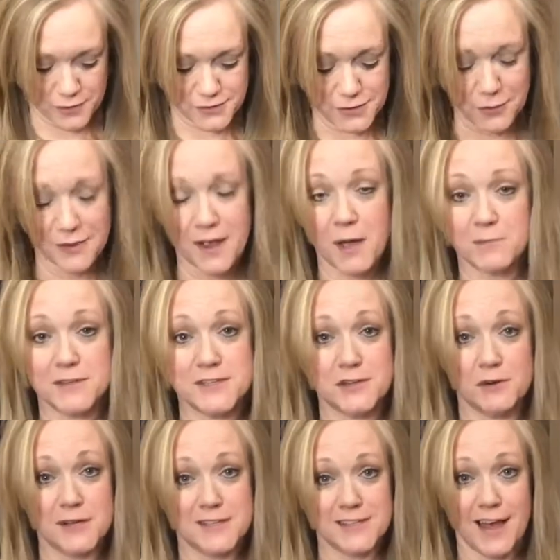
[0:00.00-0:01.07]
So it got me so
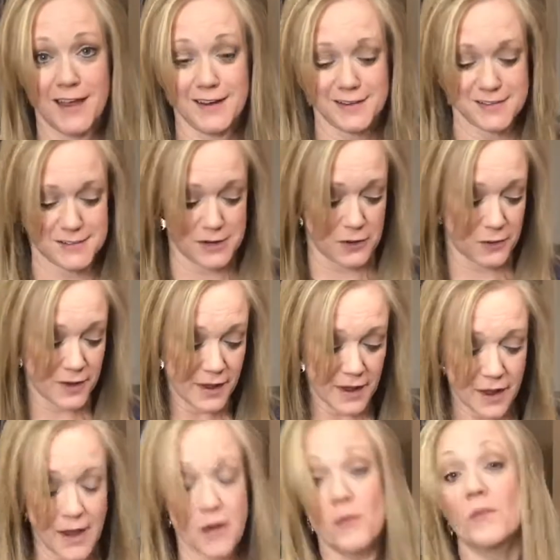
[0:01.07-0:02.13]
excited. So
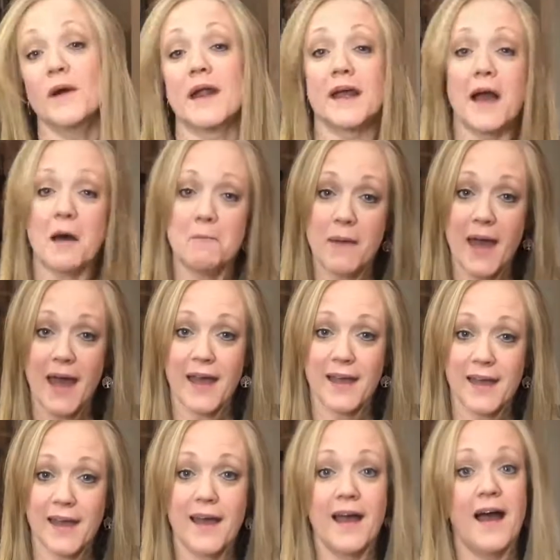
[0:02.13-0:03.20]
when I got
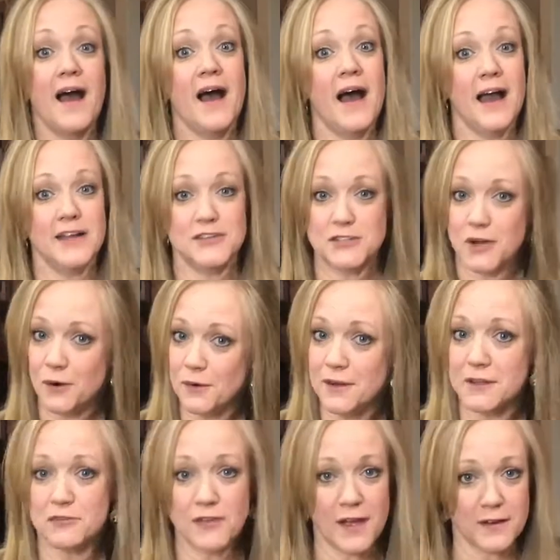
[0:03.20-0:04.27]
back, I
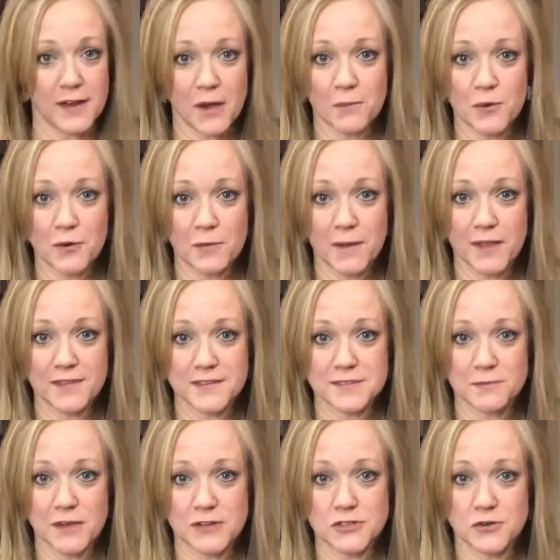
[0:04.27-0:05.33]
totally found out more about this
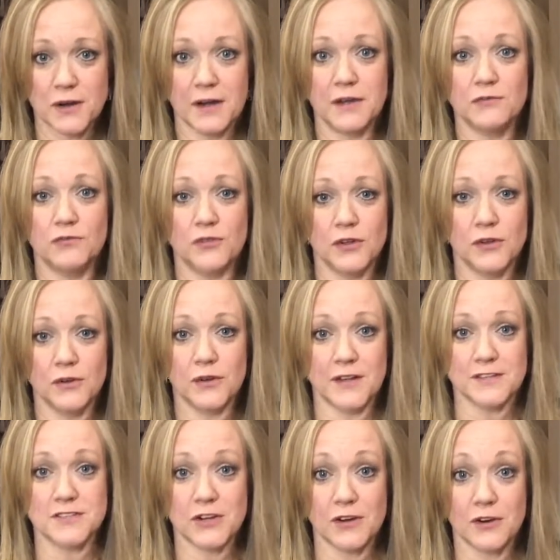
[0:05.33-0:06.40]
Mediterranean food and
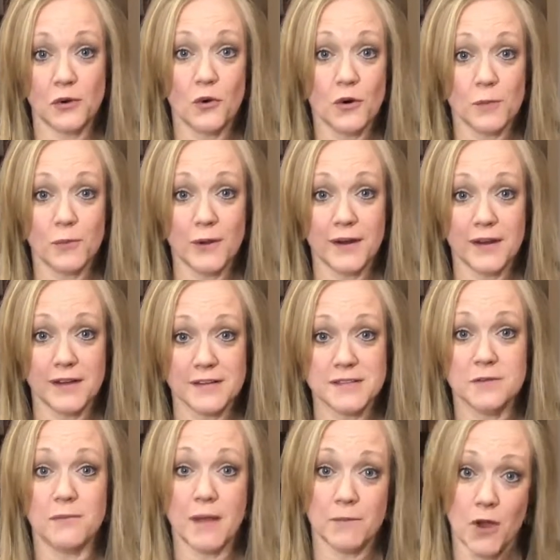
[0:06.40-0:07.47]
started incorporating
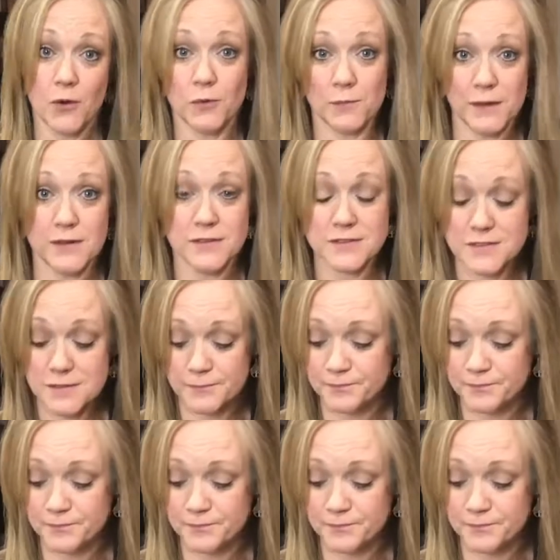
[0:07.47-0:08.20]
into my own meals.